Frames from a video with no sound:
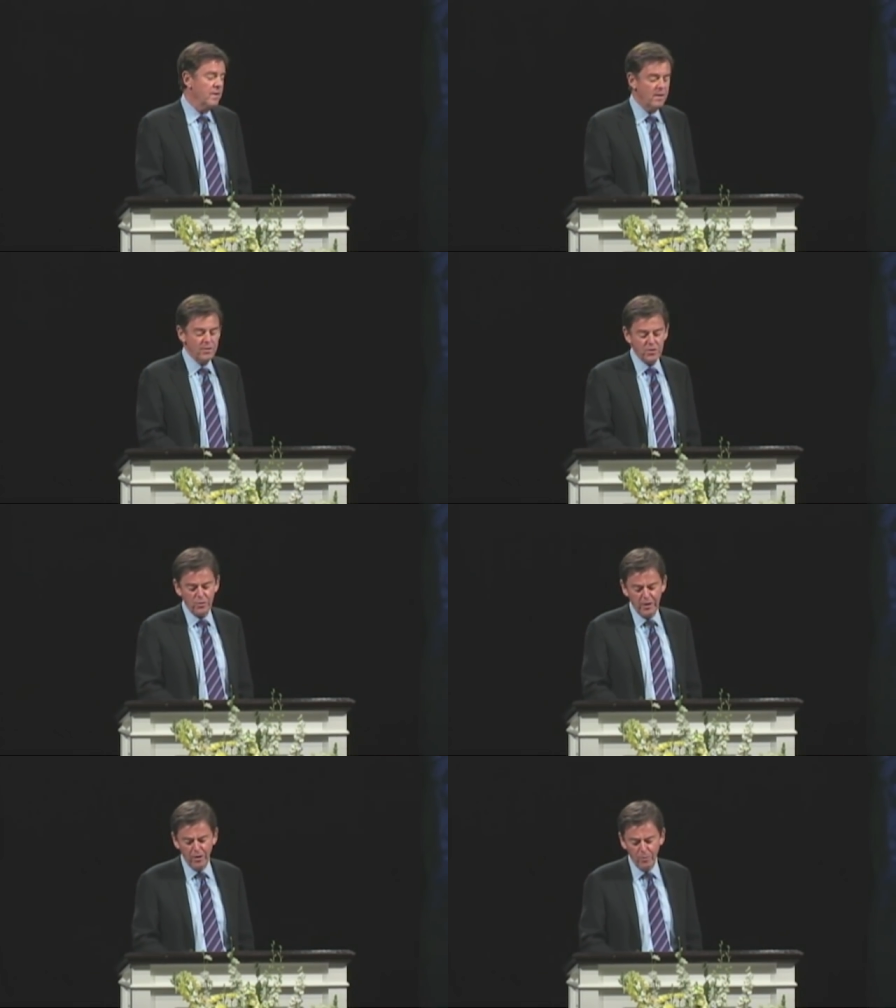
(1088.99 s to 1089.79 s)
And
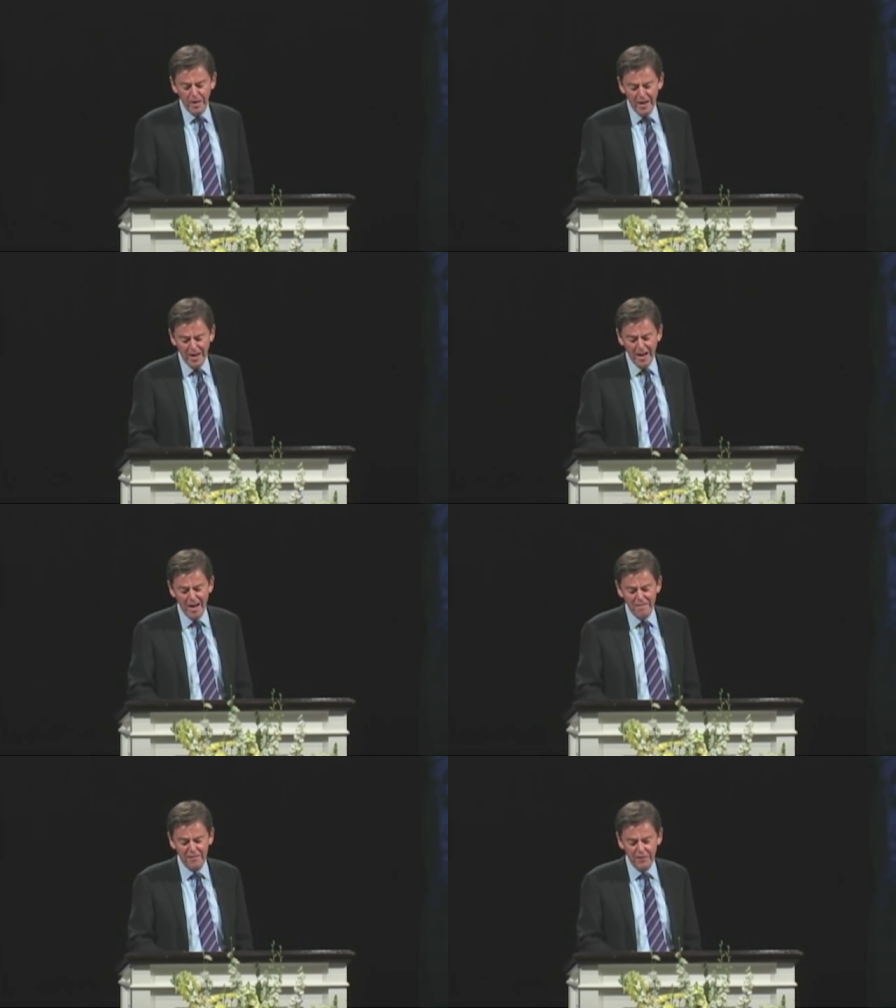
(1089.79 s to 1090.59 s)
so here we
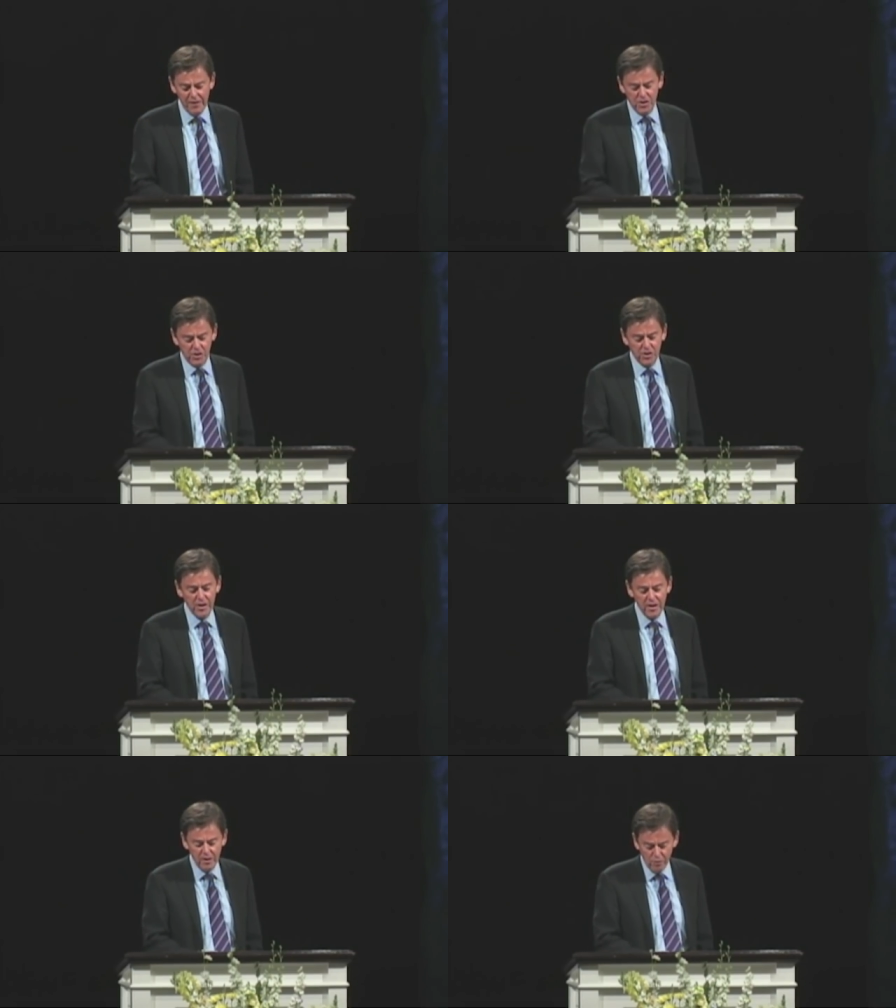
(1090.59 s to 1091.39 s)
have this
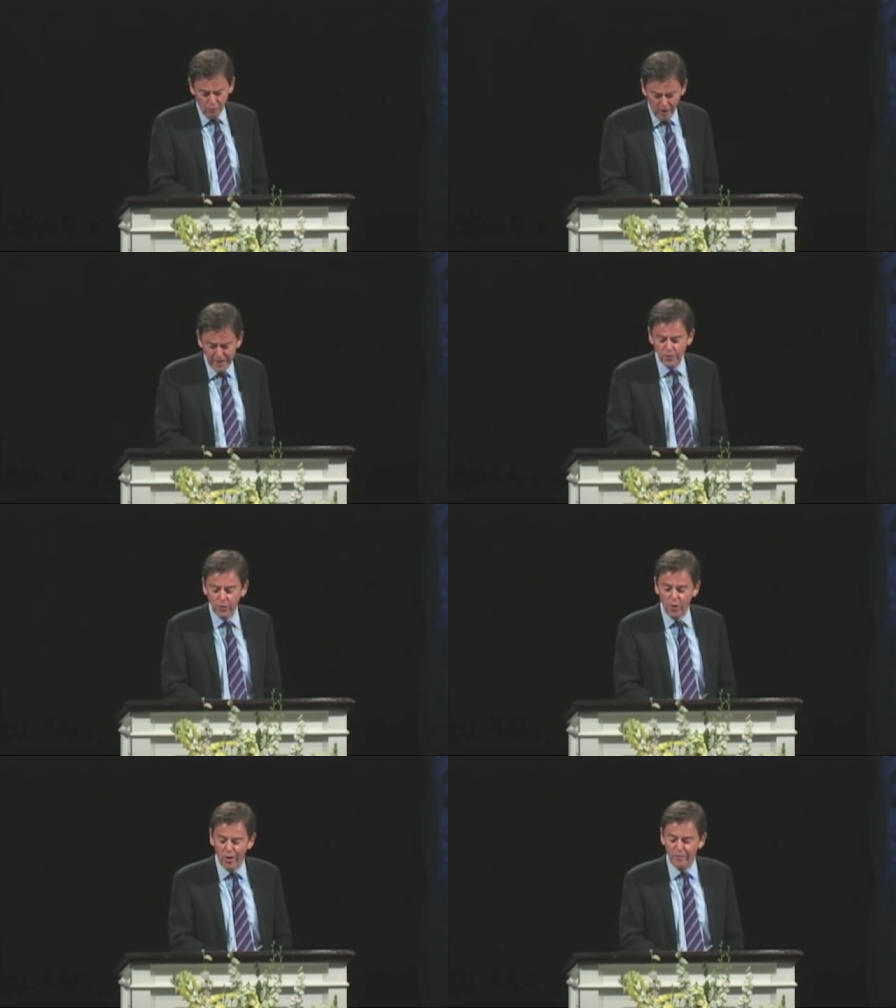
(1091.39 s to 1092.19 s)

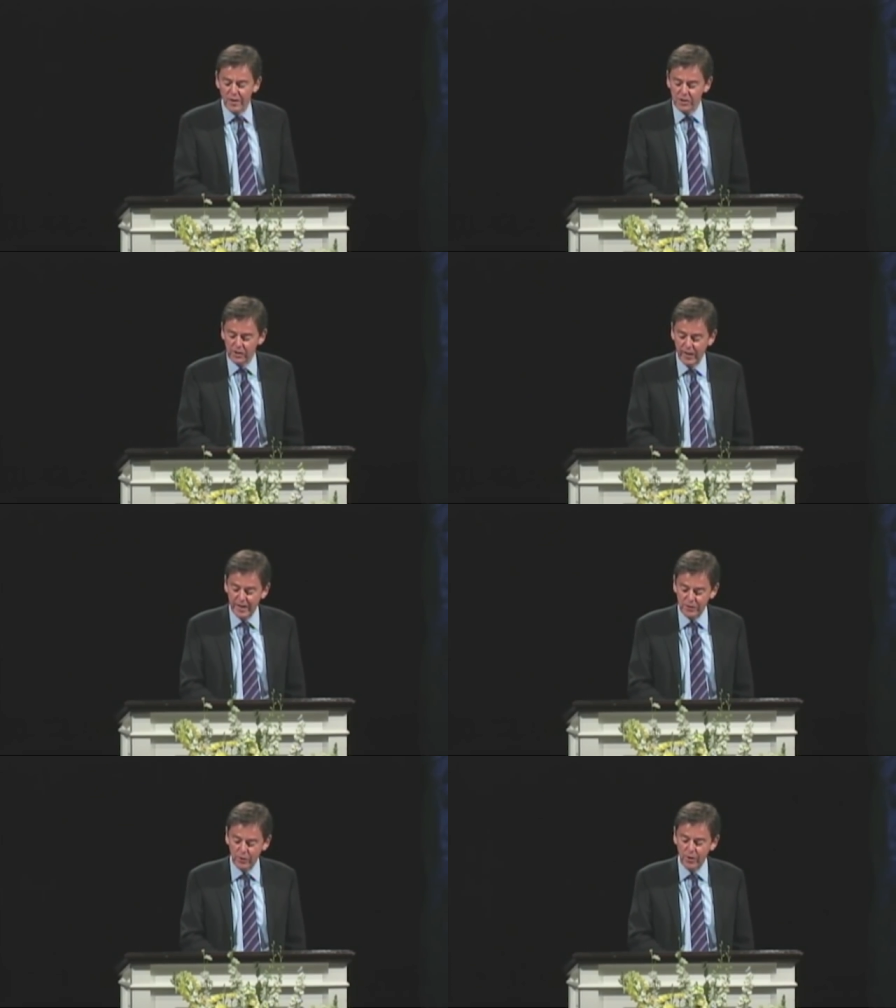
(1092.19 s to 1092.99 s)
writer of this
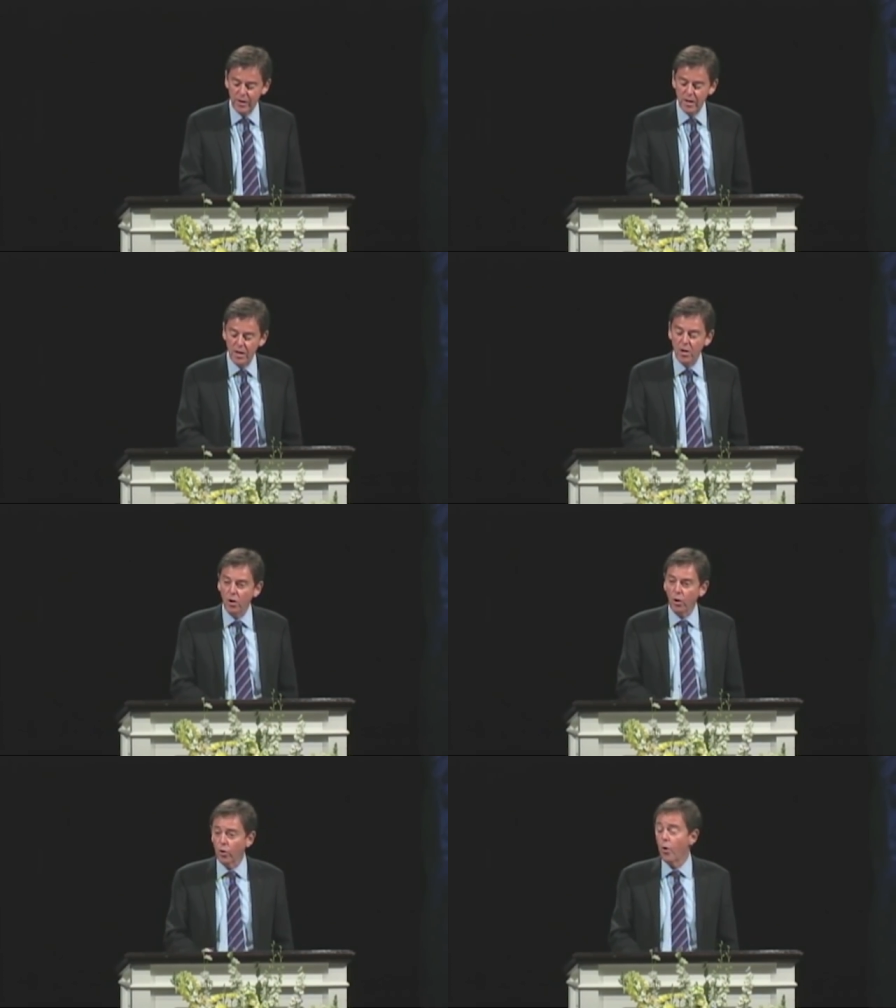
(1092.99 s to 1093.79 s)
letter
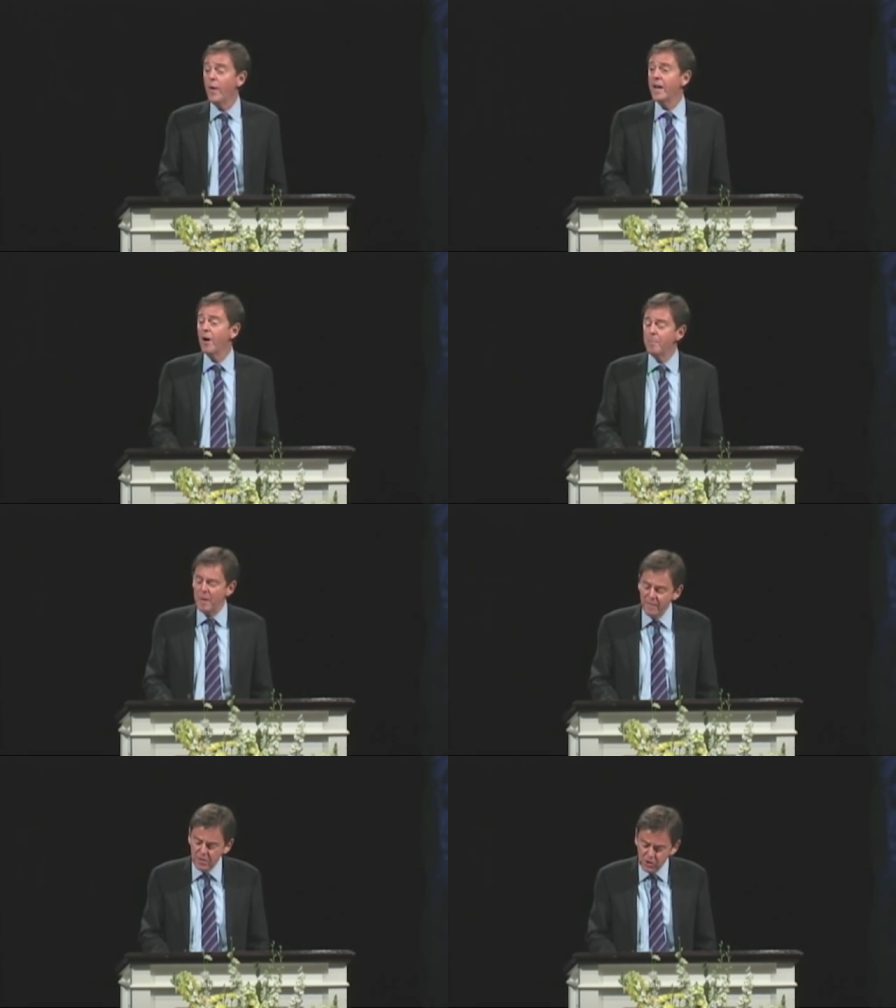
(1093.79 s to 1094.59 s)
growing up
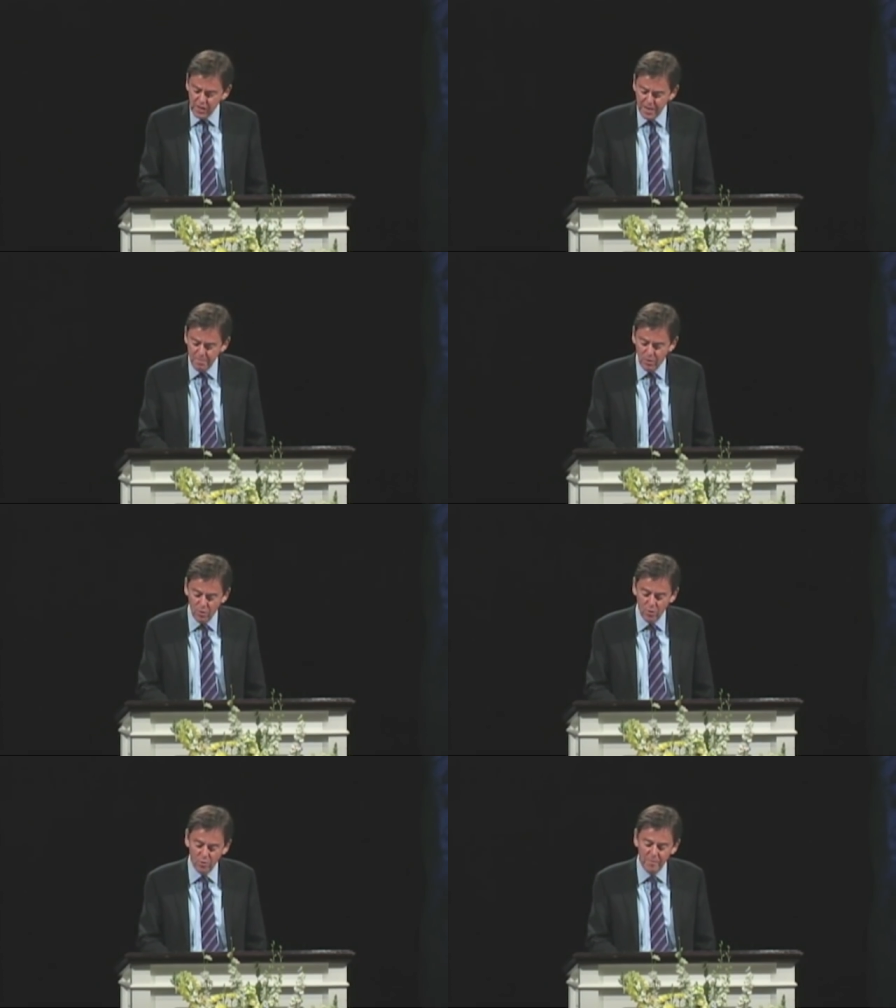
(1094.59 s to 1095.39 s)
in the same
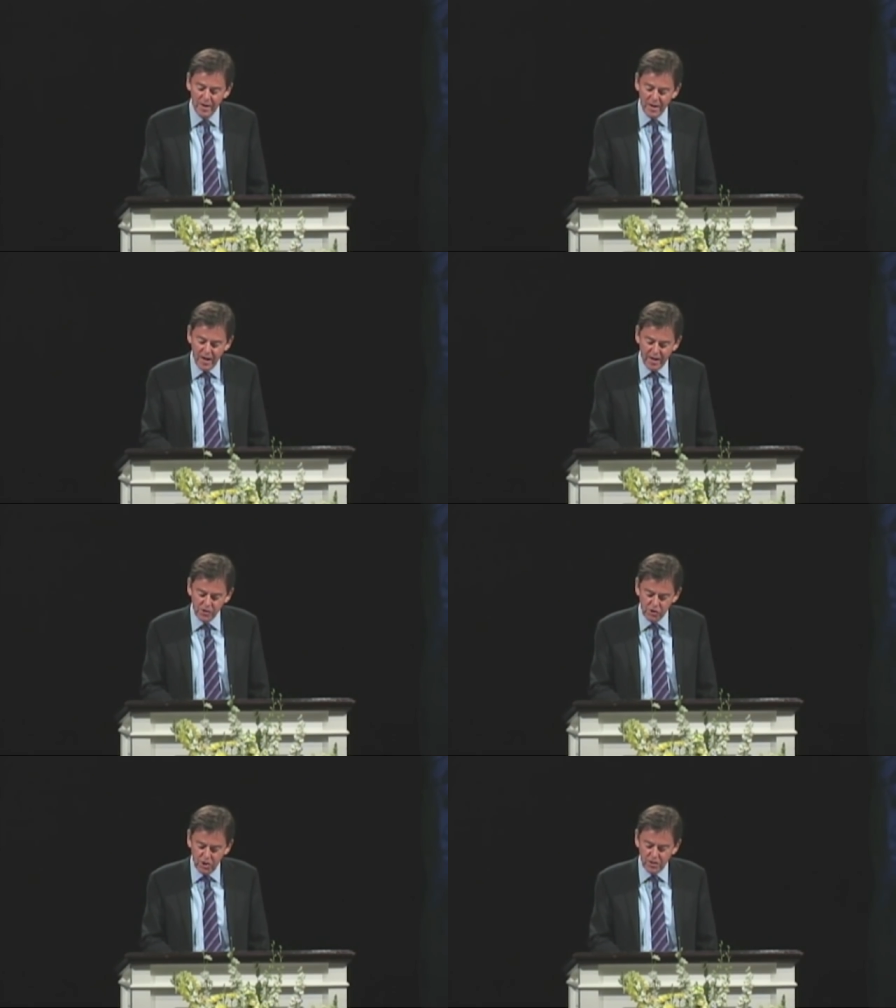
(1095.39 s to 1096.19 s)
home
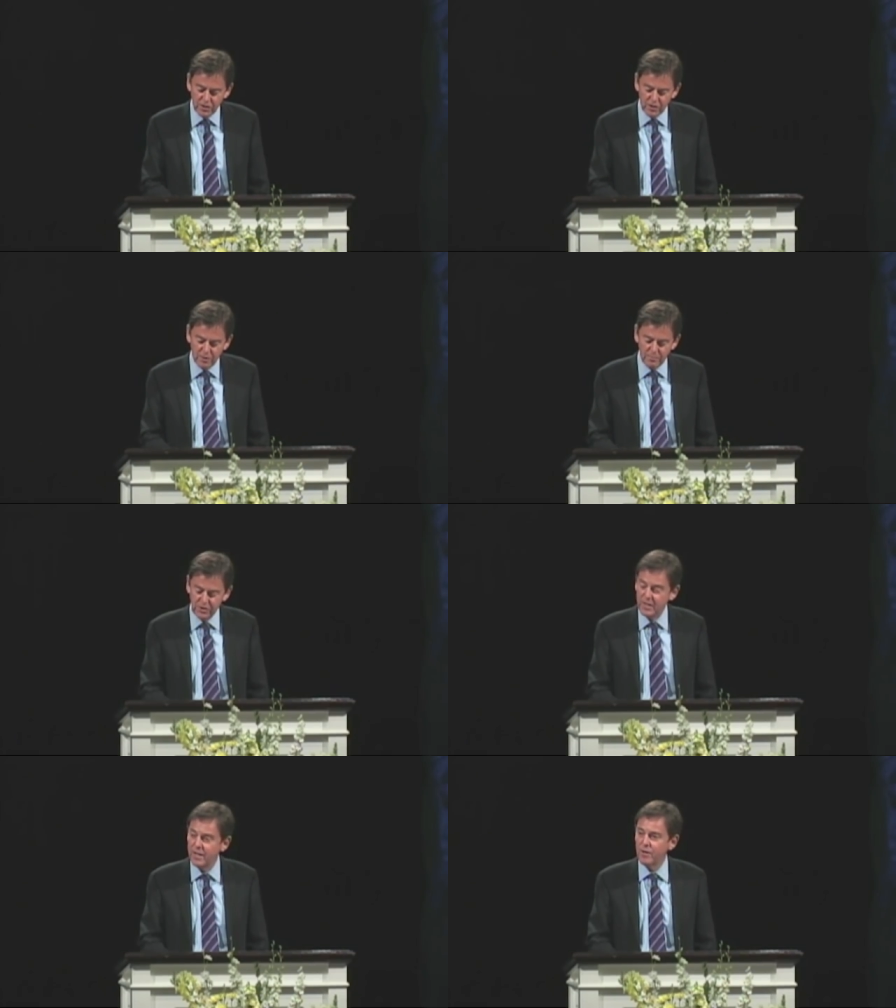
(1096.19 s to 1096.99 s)
as Jesus
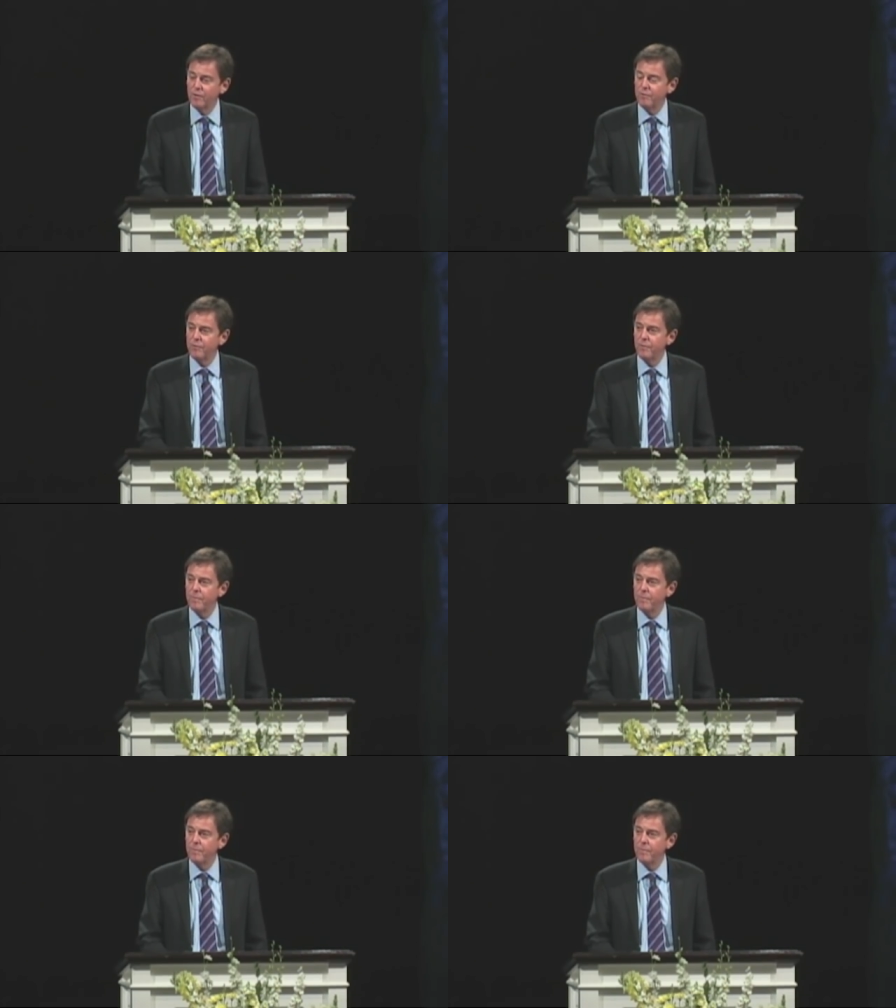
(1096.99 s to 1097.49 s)
himself.